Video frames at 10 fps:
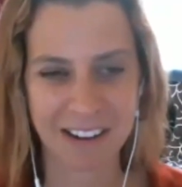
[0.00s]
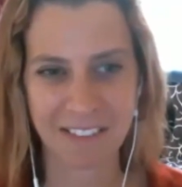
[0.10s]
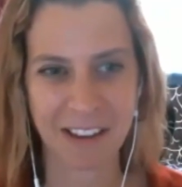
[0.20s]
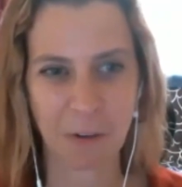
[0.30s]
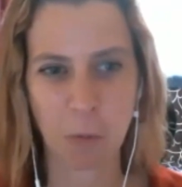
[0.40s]

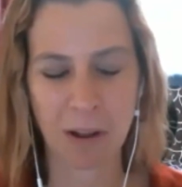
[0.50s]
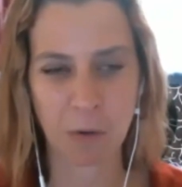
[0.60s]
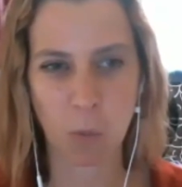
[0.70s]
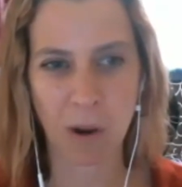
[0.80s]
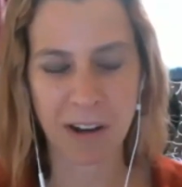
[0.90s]
That
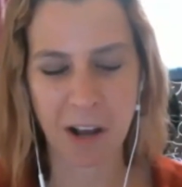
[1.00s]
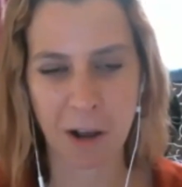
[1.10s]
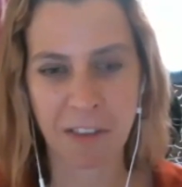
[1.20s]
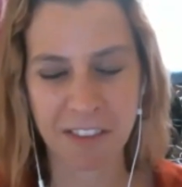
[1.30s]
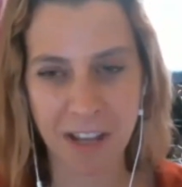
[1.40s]

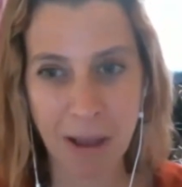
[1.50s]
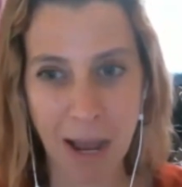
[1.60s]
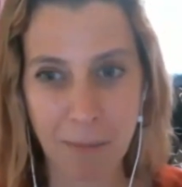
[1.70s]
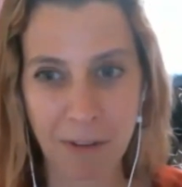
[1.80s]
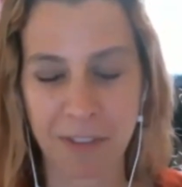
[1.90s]
the same
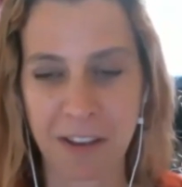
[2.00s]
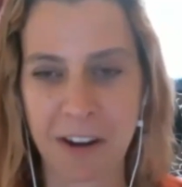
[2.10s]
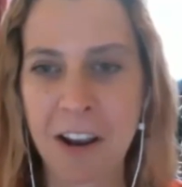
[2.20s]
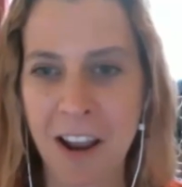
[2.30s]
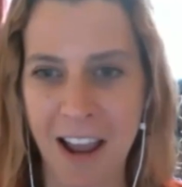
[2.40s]
habits that
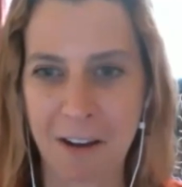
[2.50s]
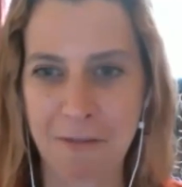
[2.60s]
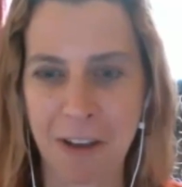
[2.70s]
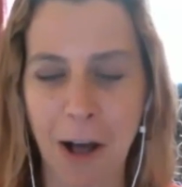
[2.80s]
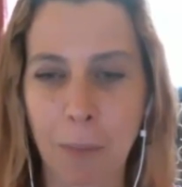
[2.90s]

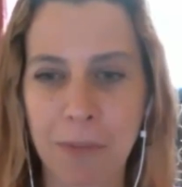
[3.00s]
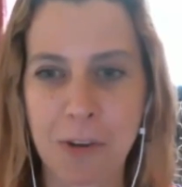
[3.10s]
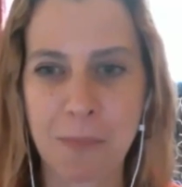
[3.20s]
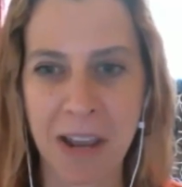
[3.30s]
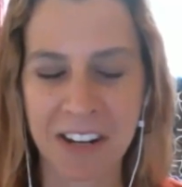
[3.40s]
have helped
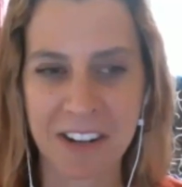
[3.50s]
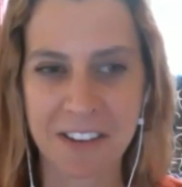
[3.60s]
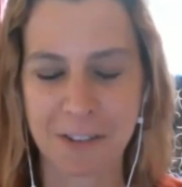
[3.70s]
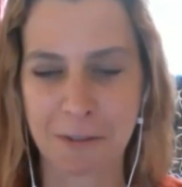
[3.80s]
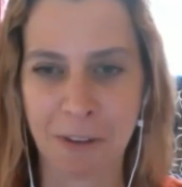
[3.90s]
humanity
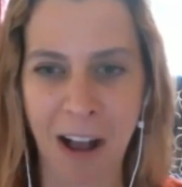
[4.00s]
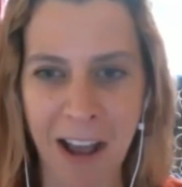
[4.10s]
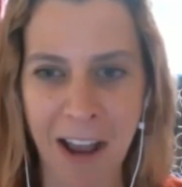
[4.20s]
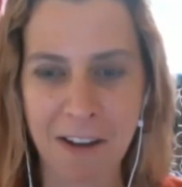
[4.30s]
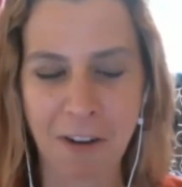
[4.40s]

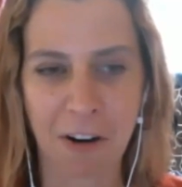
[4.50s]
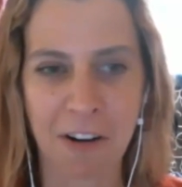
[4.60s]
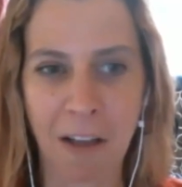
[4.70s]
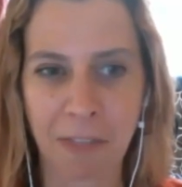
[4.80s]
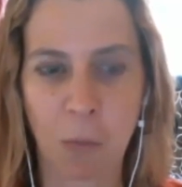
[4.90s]
survive are
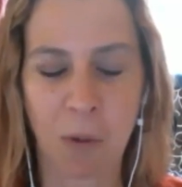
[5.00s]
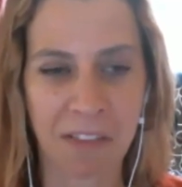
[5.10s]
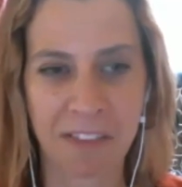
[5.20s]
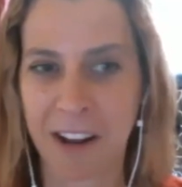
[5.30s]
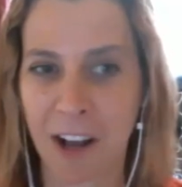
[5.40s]
not the
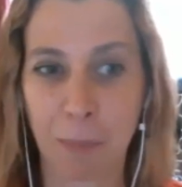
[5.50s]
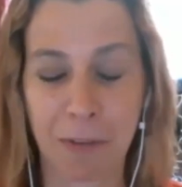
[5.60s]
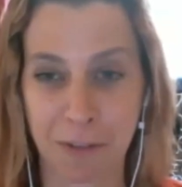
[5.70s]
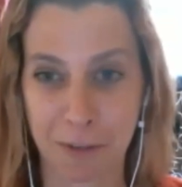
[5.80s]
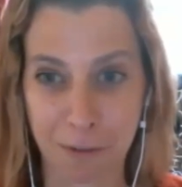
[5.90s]
ones that help
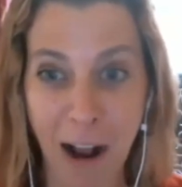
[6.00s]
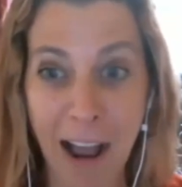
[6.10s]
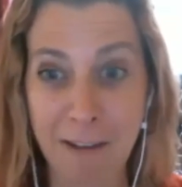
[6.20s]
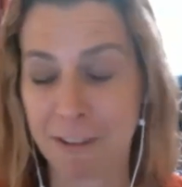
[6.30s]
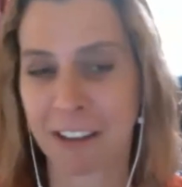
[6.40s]
us
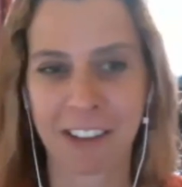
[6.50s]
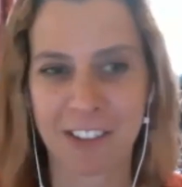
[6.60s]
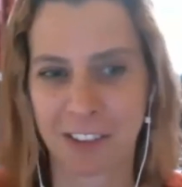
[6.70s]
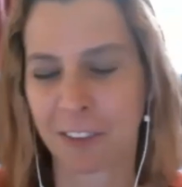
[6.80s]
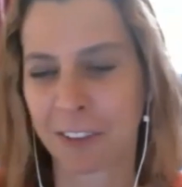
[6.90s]
thrive, right? Like
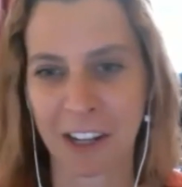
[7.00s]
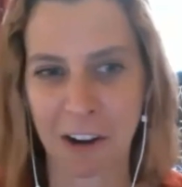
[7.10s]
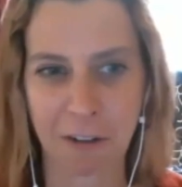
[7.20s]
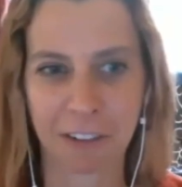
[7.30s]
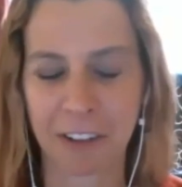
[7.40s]
just looking at
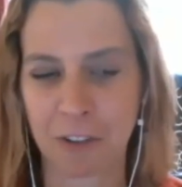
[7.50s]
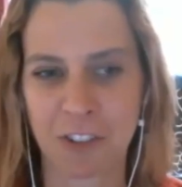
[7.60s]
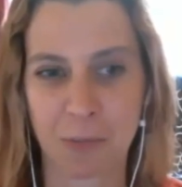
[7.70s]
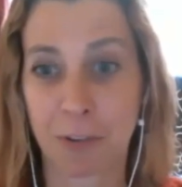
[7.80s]
our relationship with